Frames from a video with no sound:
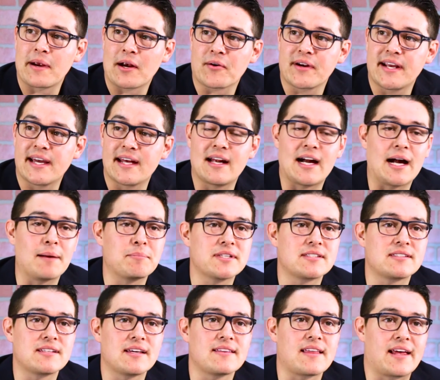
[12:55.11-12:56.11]
Arrieta. I'm
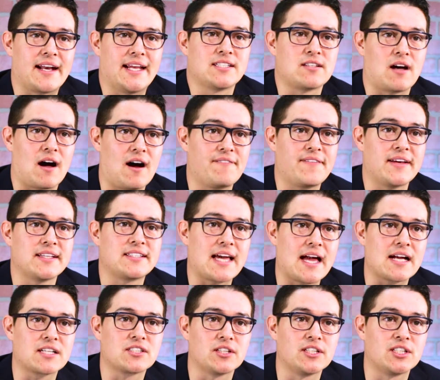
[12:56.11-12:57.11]
just saying that his offense
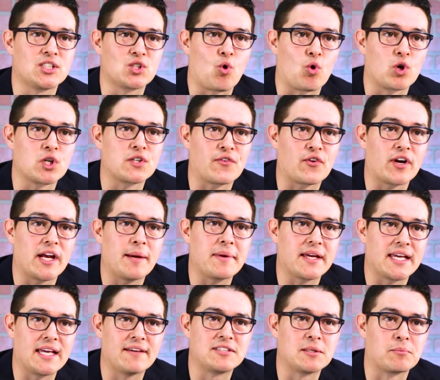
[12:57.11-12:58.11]
actually scores for him
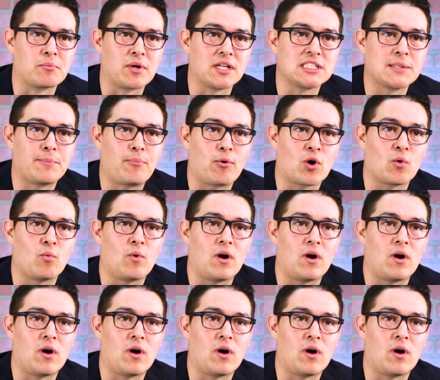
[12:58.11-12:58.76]
and gives him run support,